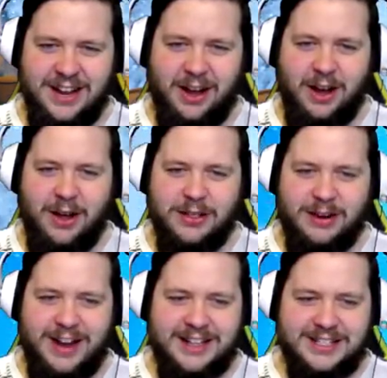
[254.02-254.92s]
Oh, there
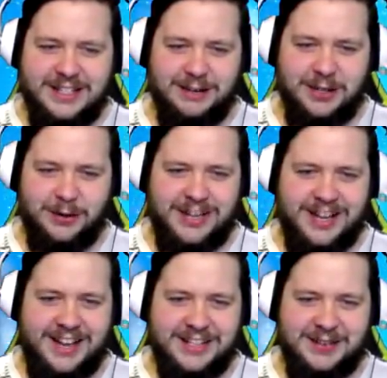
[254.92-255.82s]
are hats. There are totally
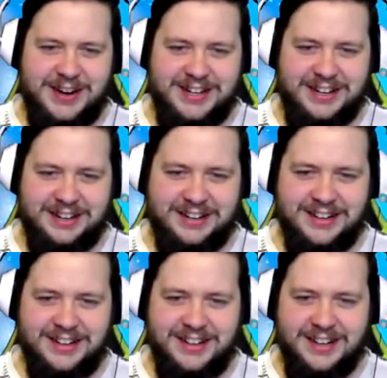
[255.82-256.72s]
hats right here.
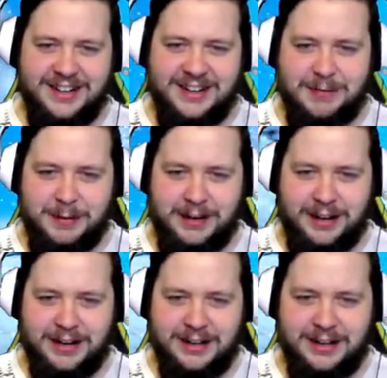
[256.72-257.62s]
My
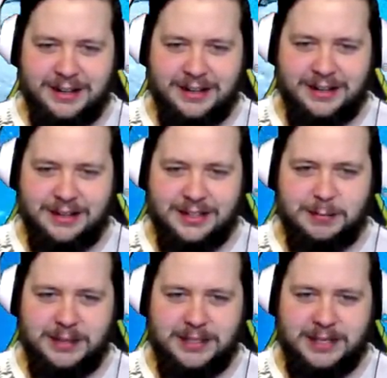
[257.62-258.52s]
bad. Let's
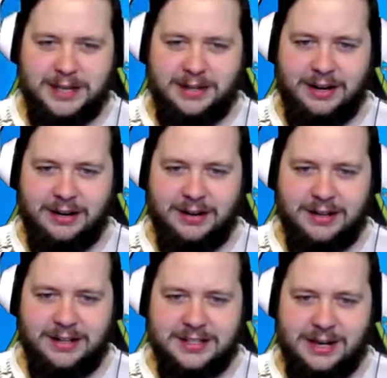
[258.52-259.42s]
place that down there.
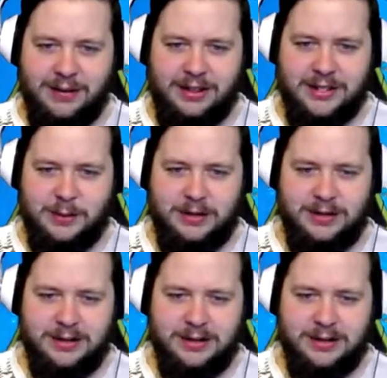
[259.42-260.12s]
Let's get rid of this one.